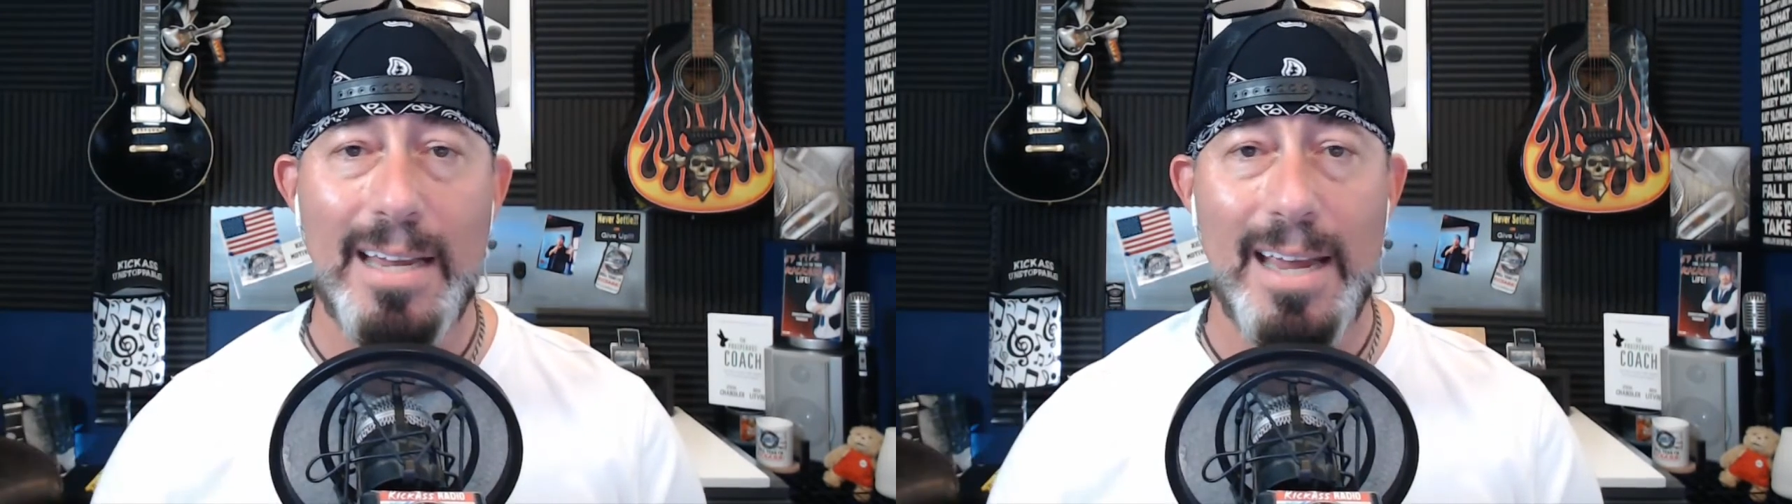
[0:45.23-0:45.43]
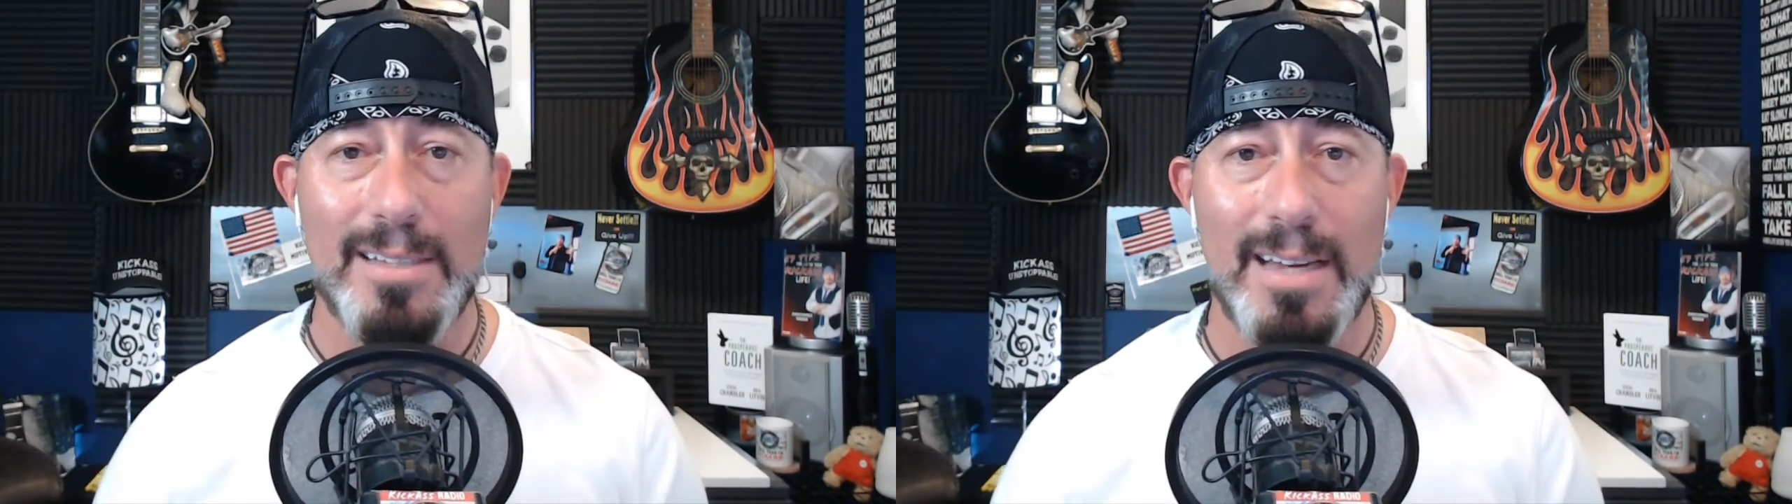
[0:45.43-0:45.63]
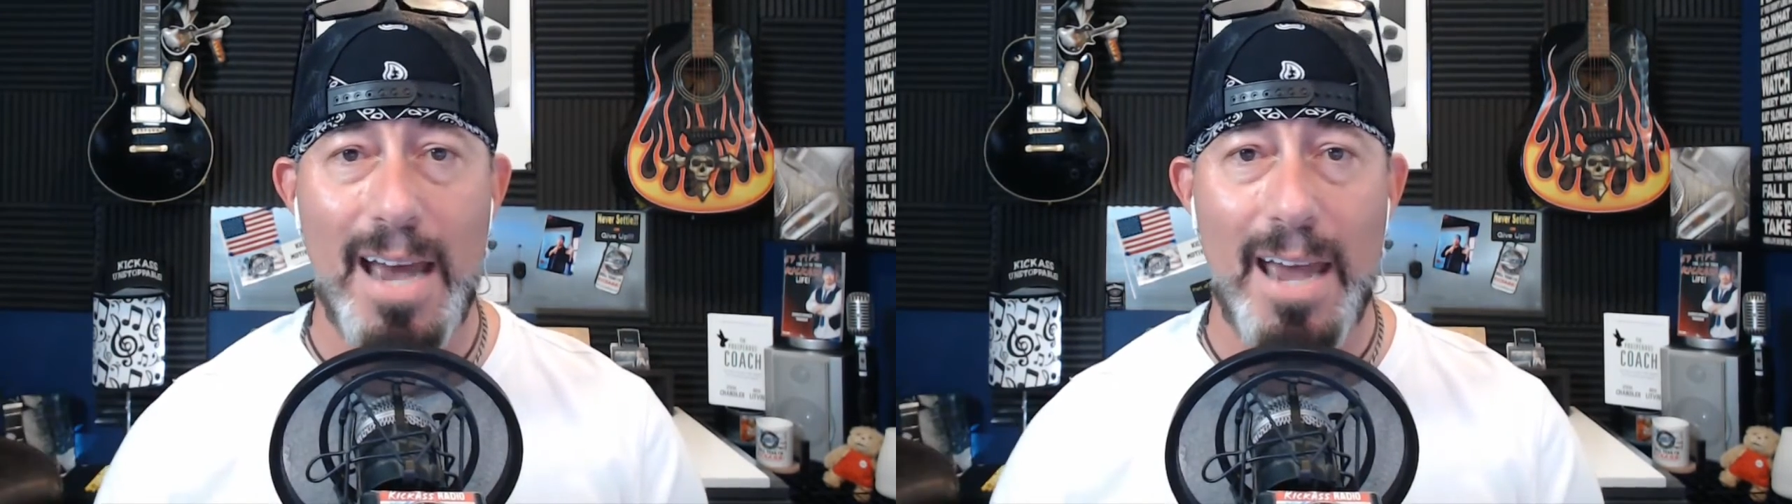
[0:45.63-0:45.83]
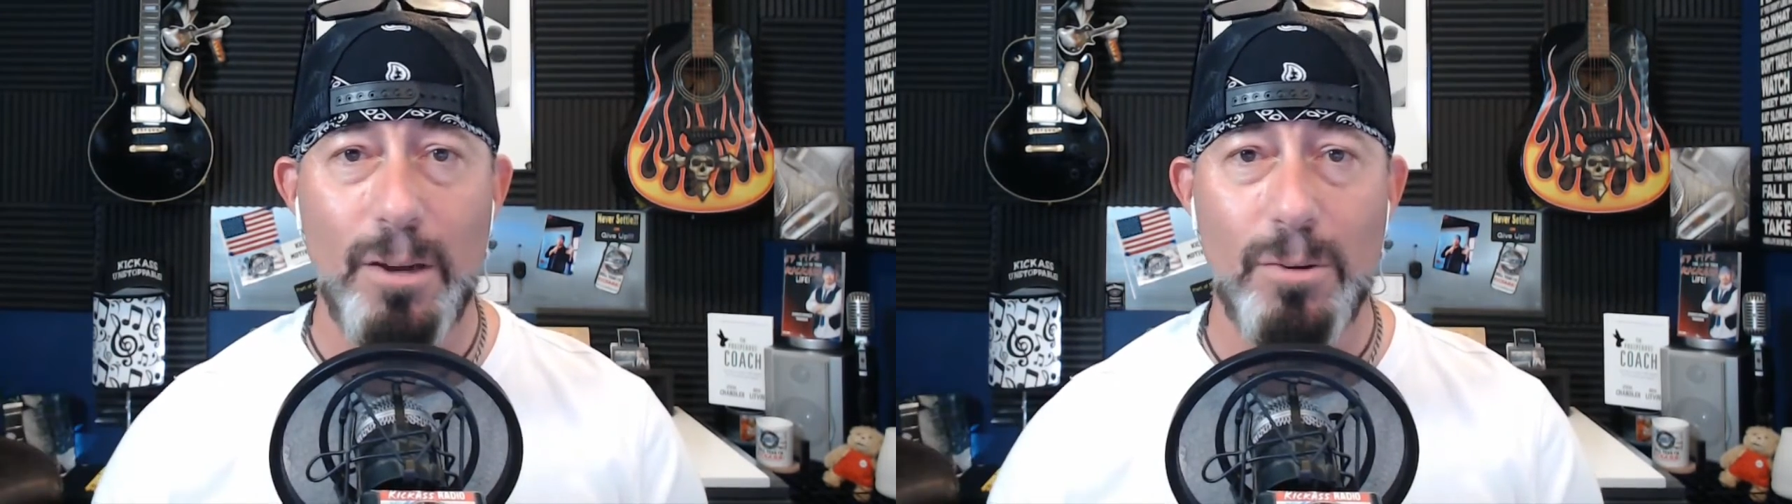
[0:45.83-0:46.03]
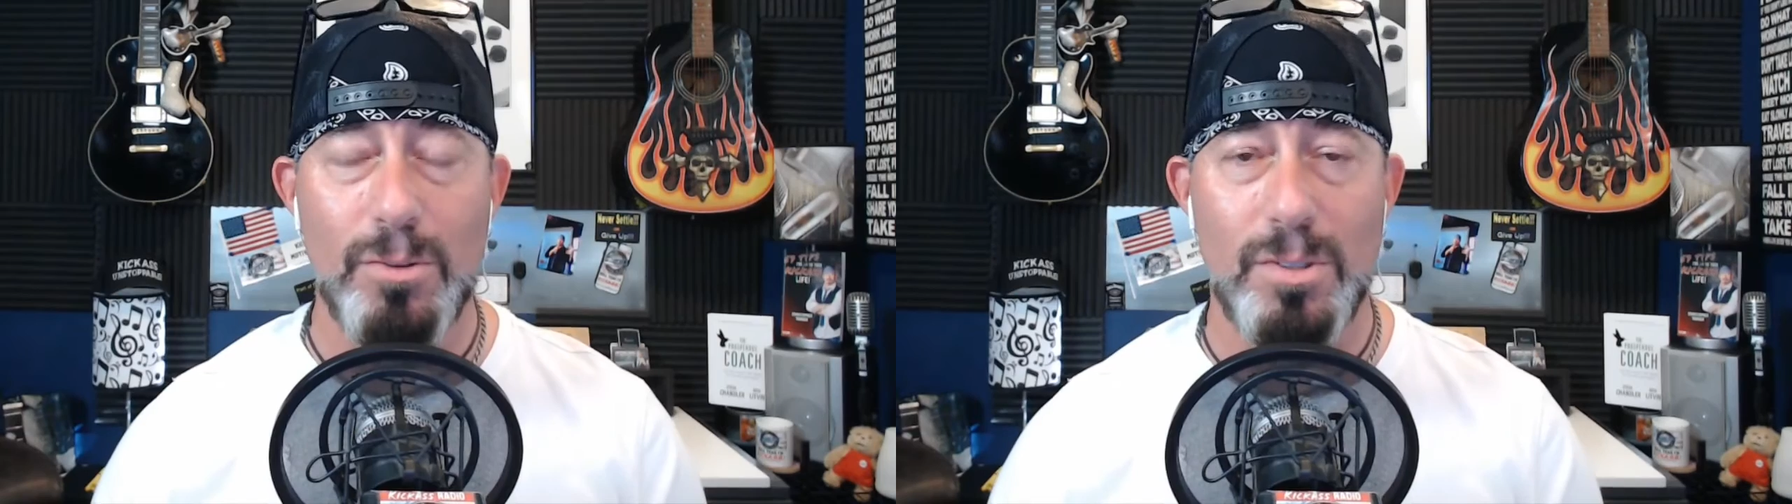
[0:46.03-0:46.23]
as a guy
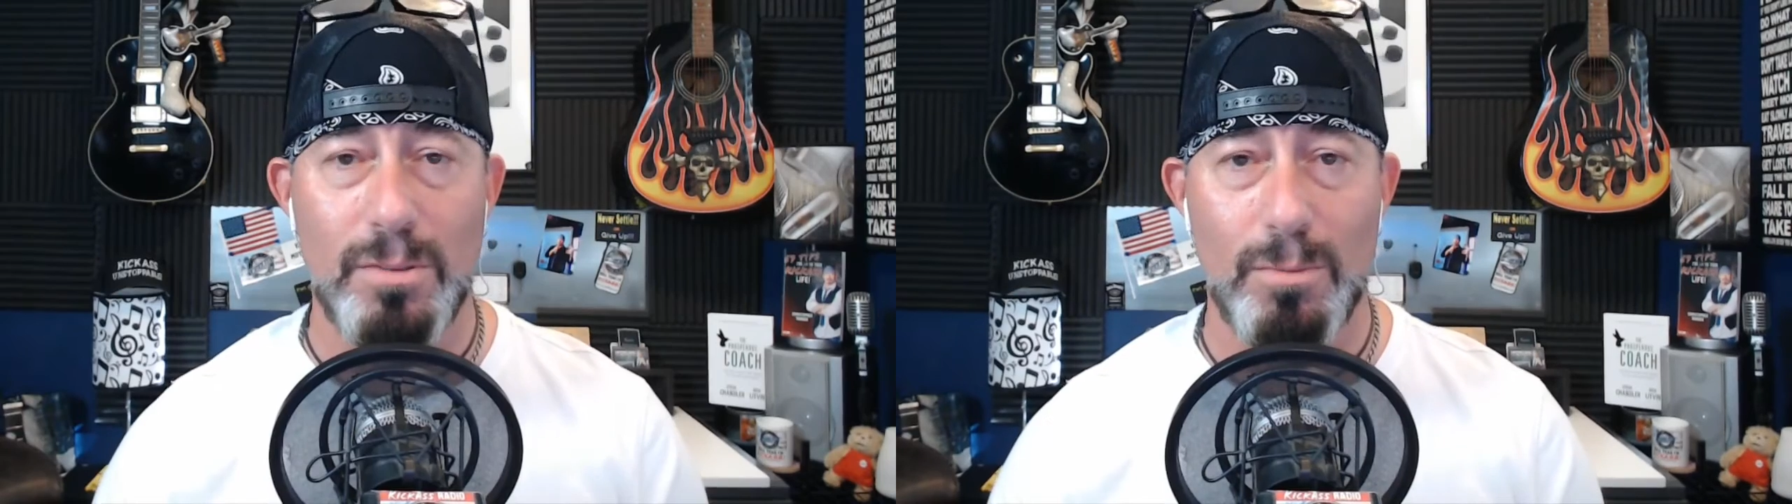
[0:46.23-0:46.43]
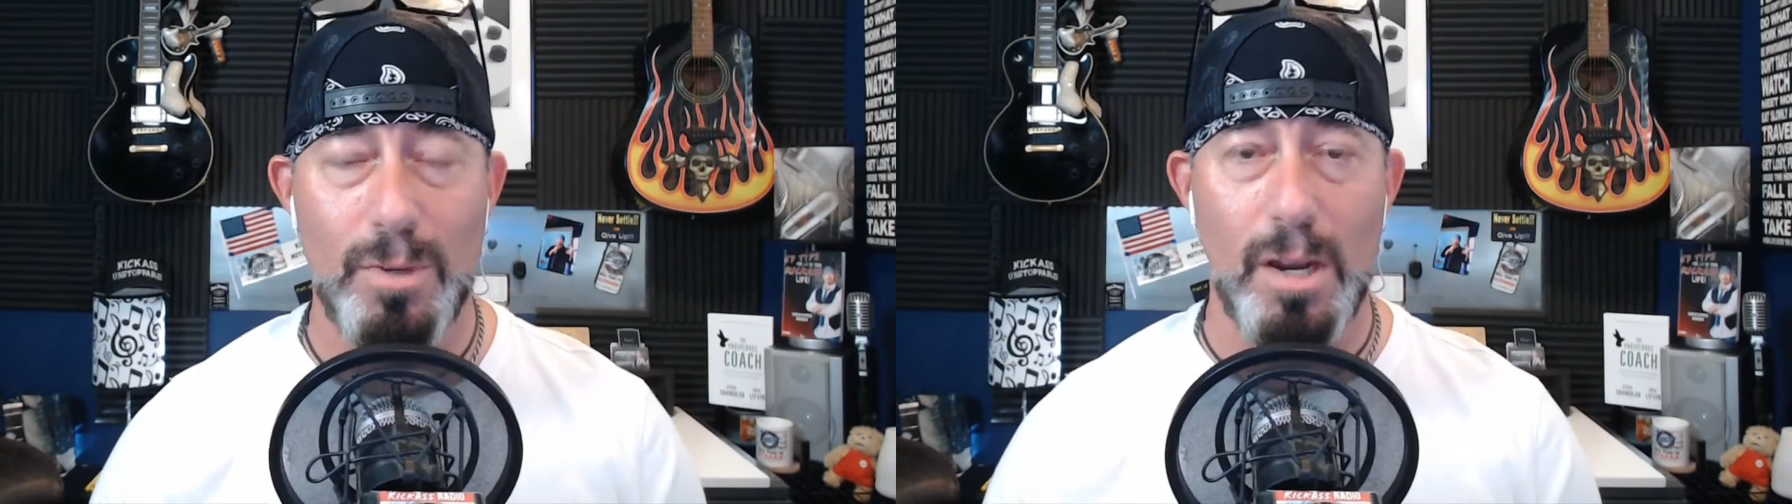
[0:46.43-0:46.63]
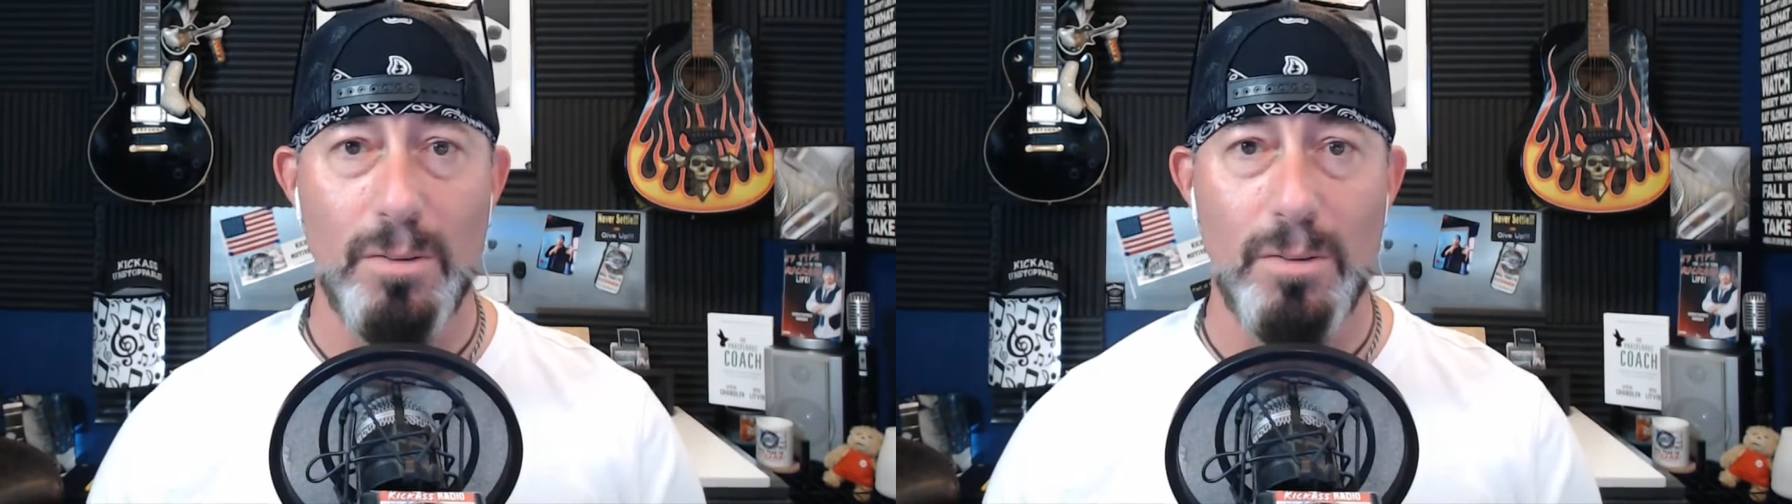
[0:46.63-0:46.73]
who's, you know,